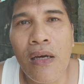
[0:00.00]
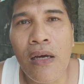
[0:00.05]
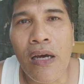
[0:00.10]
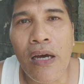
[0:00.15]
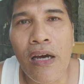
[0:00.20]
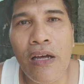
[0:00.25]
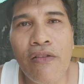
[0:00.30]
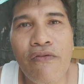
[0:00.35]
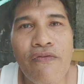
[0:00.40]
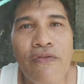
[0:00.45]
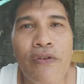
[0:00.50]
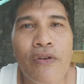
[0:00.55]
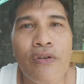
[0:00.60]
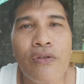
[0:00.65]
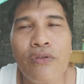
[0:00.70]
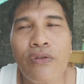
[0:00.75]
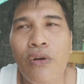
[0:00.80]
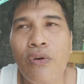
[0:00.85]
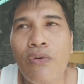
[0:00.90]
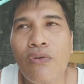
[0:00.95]
And for
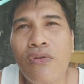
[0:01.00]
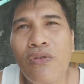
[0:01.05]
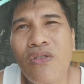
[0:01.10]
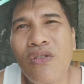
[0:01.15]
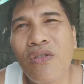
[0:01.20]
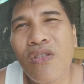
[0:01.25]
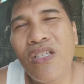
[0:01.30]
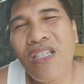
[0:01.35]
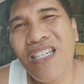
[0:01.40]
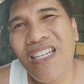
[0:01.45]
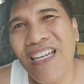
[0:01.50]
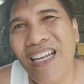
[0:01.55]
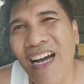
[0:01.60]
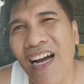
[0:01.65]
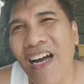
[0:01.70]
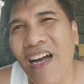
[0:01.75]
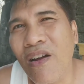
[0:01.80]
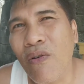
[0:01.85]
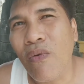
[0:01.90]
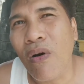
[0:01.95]
those
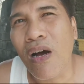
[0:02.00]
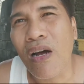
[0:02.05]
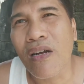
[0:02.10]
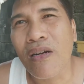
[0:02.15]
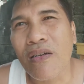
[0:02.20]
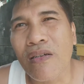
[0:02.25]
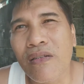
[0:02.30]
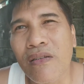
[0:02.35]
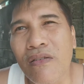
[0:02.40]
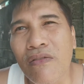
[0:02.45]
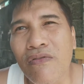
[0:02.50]
DIYers,